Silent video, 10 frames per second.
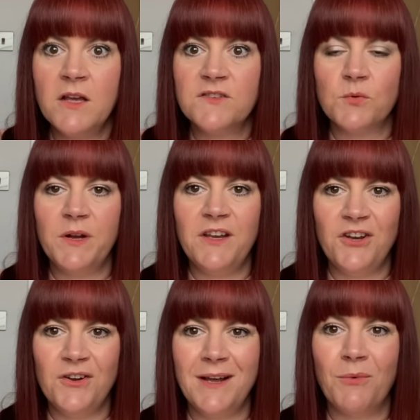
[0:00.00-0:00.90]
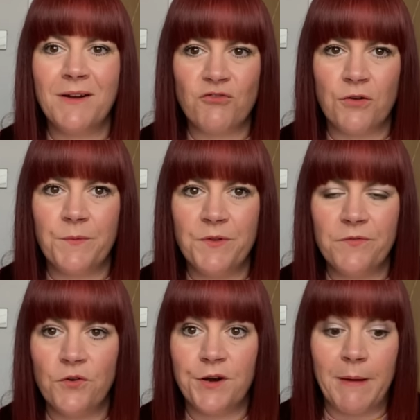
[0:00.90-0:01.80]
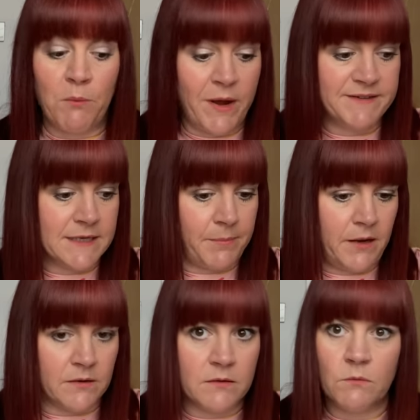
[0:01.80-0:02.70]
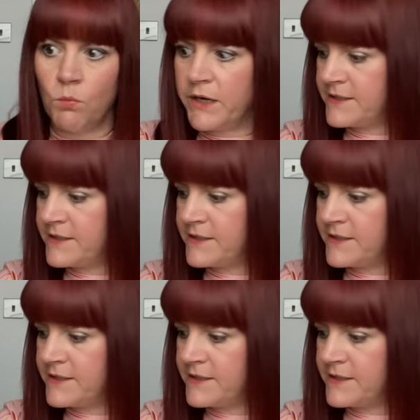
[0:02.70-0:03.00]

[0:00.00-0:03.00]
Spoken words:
So when, you know, like when I've dropped them on the floor and I'm like, where is that pin? Where's